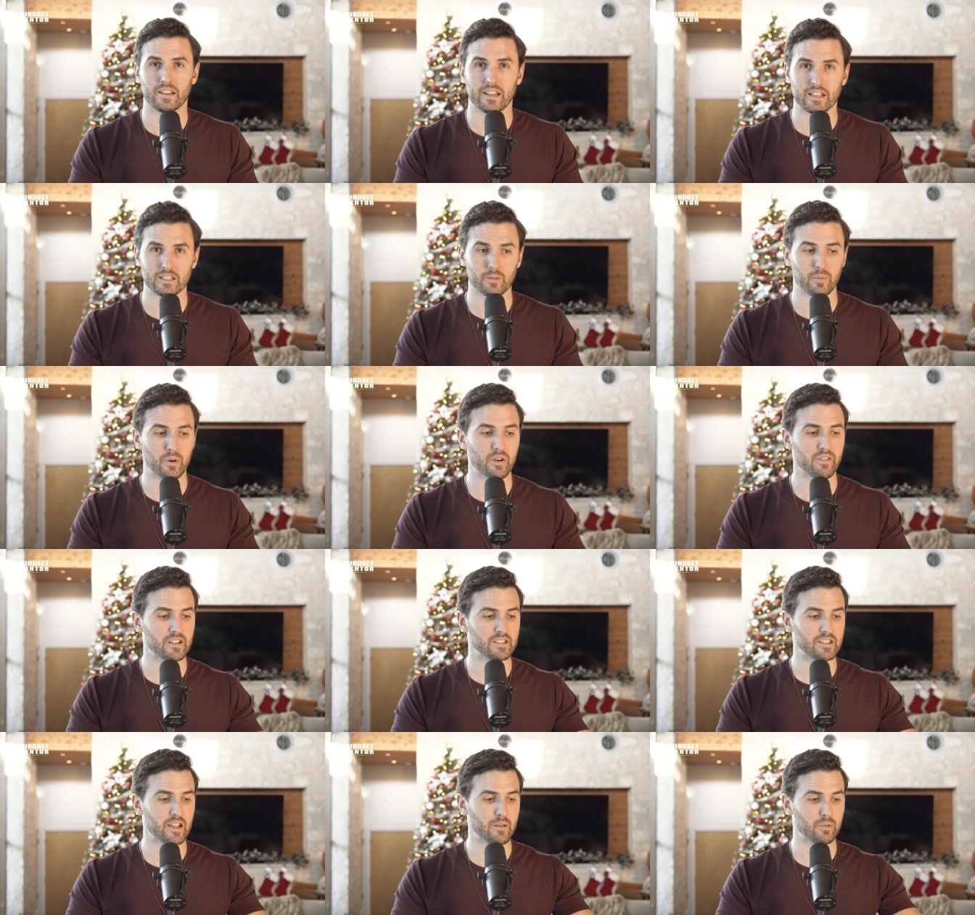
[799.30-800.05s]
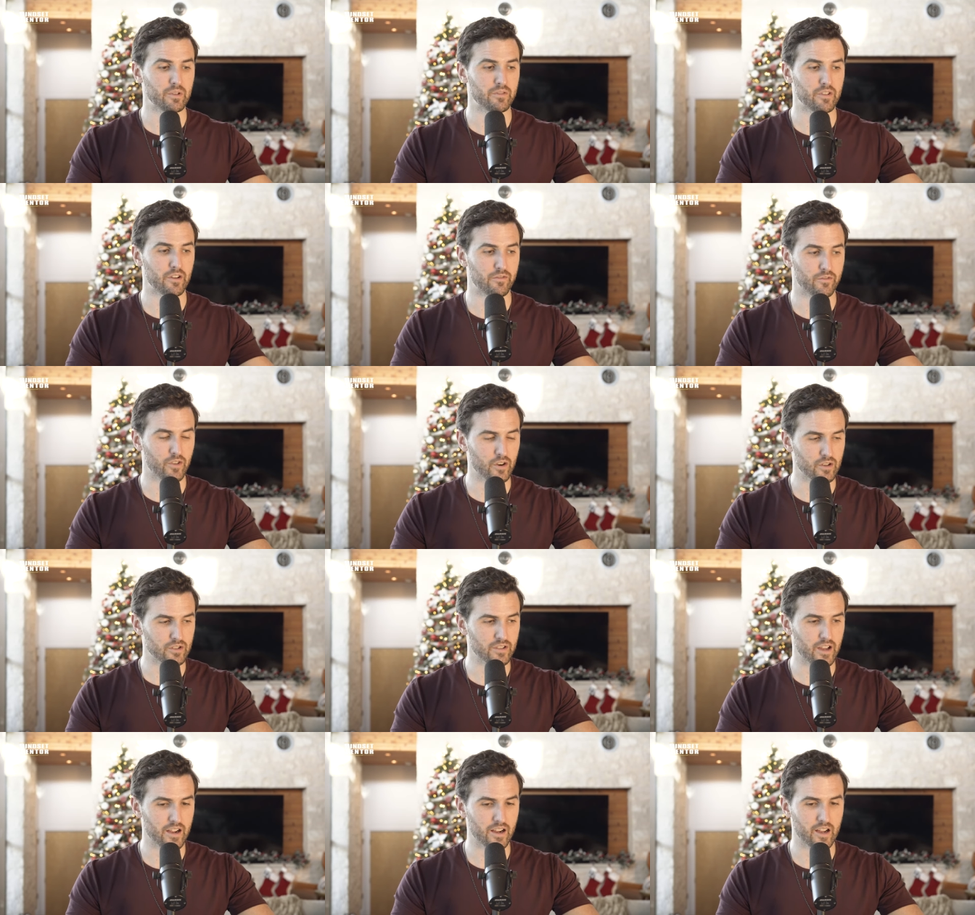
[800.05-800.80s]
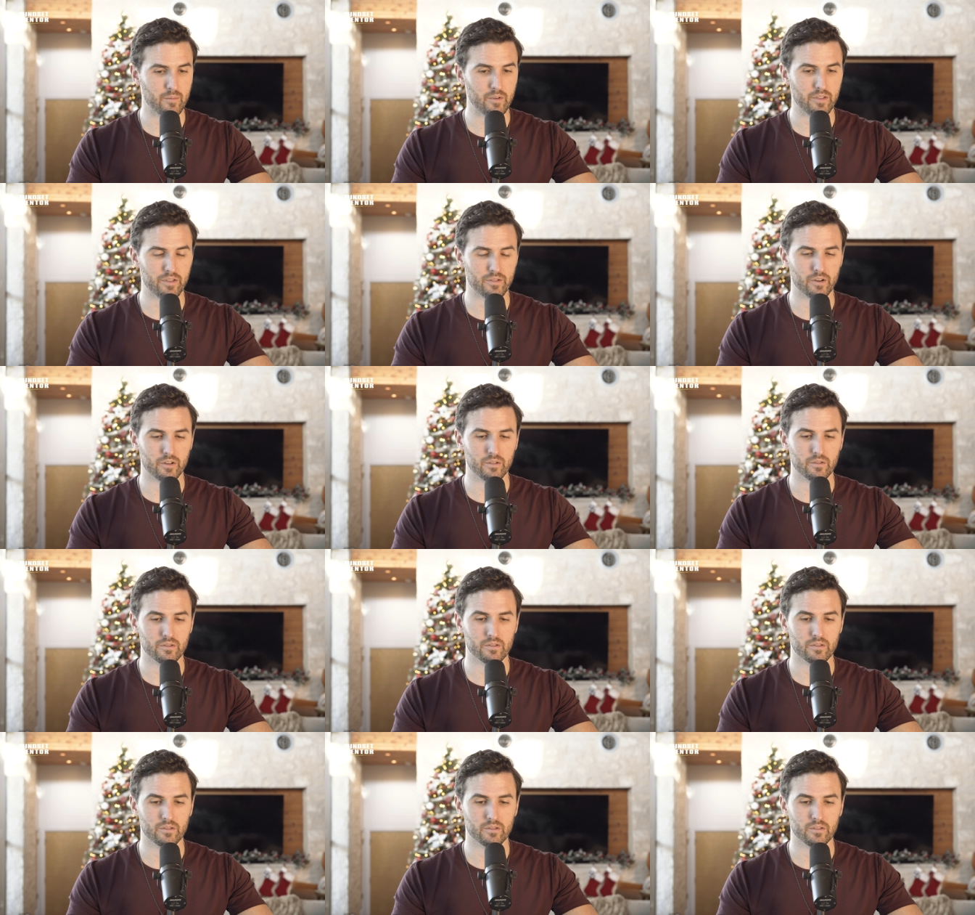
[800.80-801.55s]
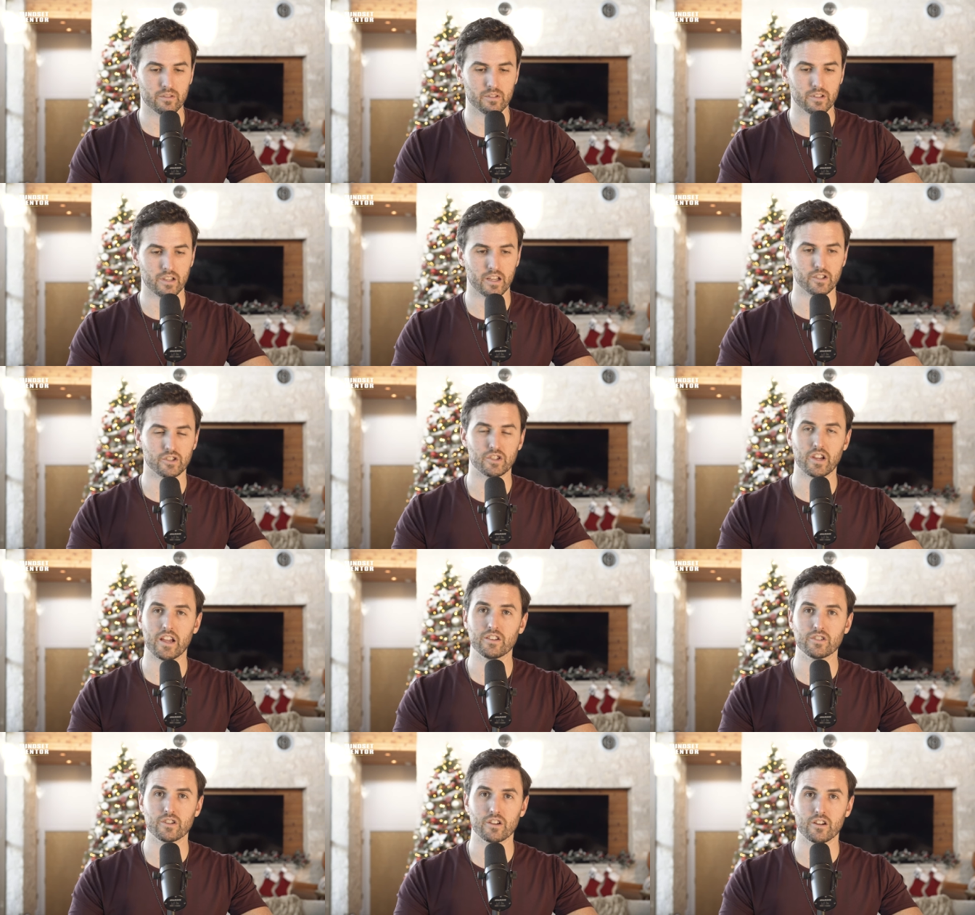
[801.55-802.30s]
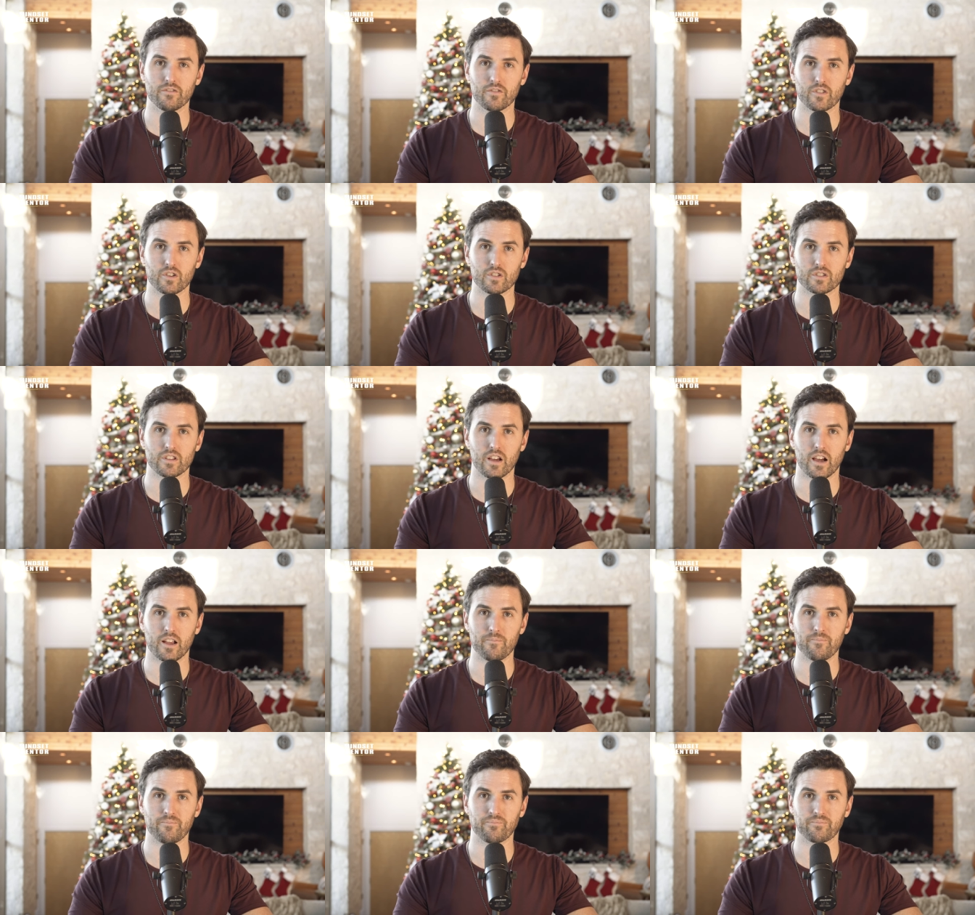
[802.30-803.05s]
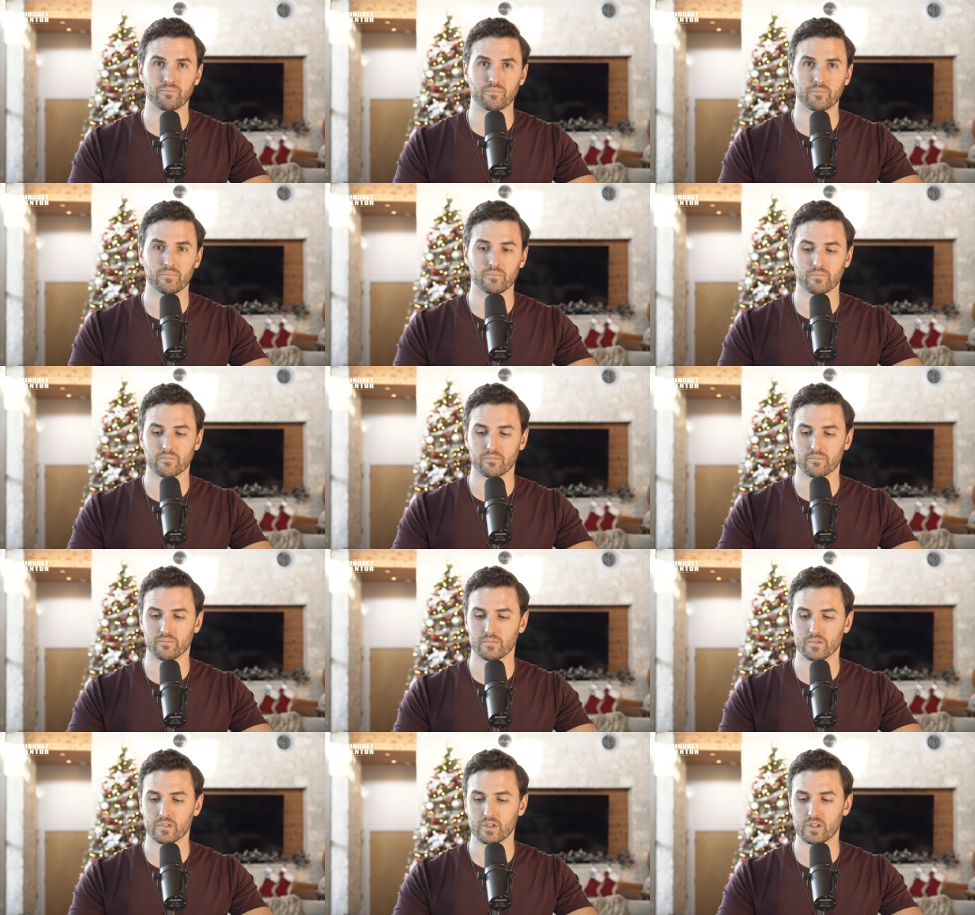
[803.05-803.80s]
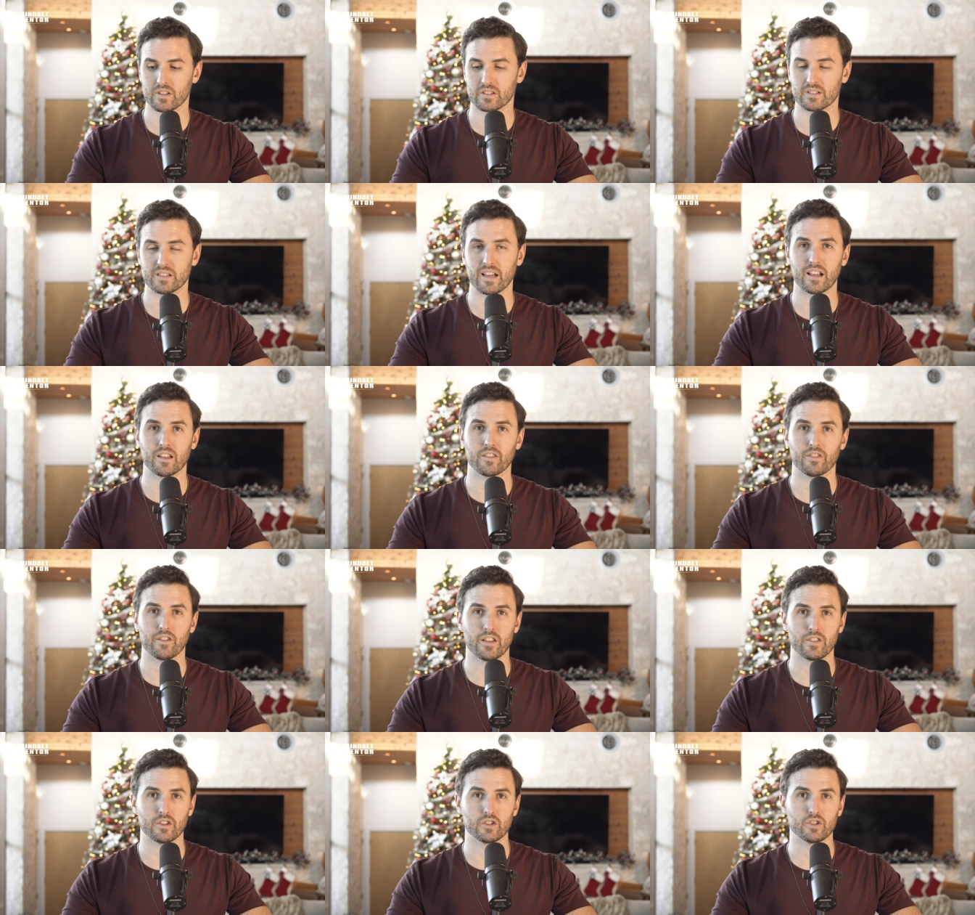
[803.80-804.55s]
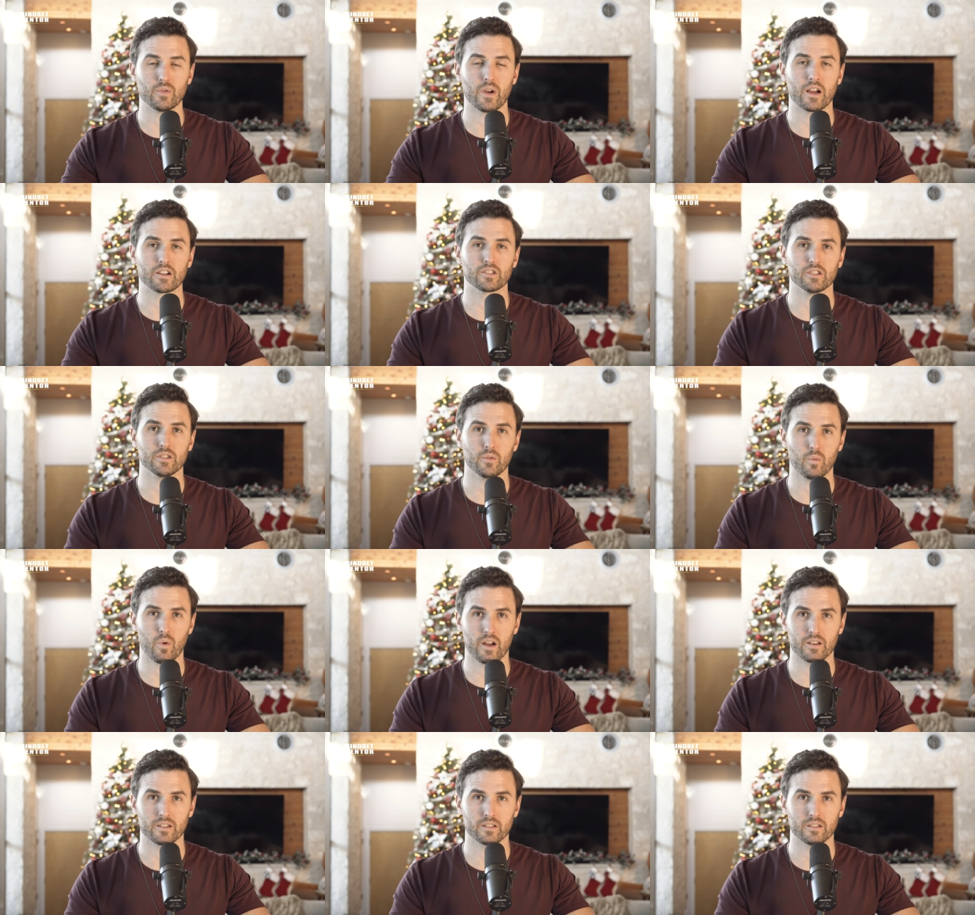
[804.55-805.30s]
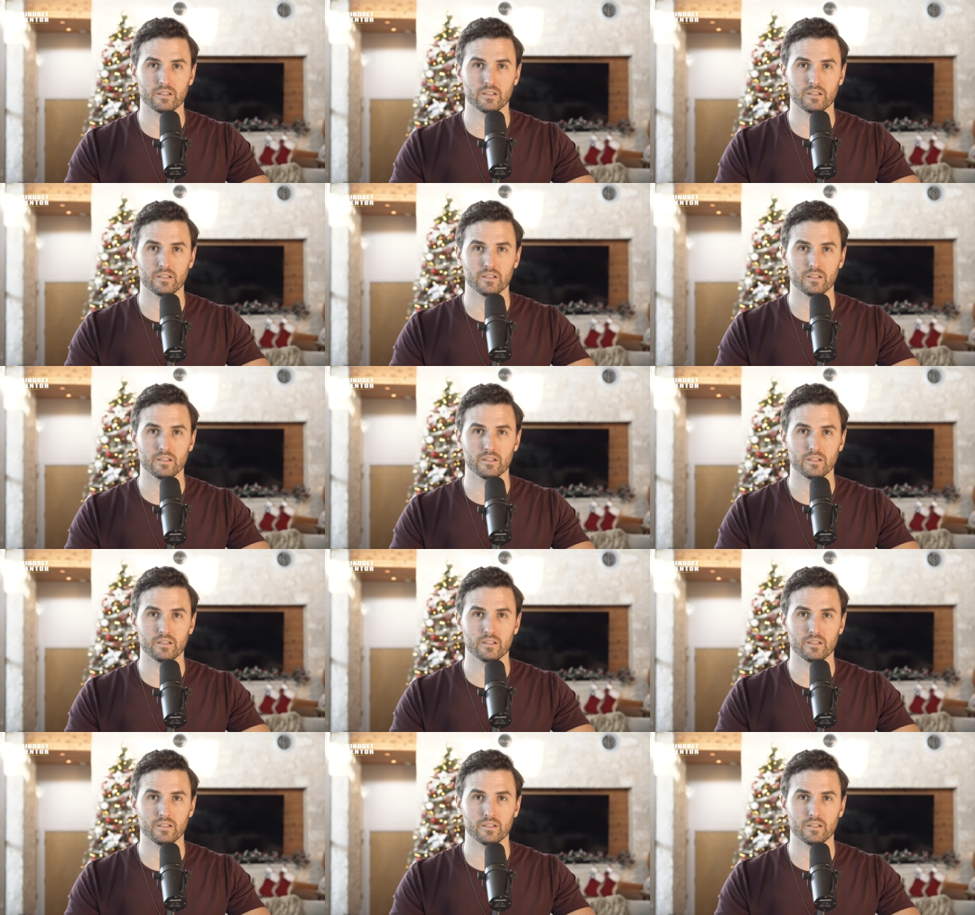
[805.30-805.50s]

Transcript: And that's the perfect example of your first thought coming through and changing your first thought to the second thought that you actually want.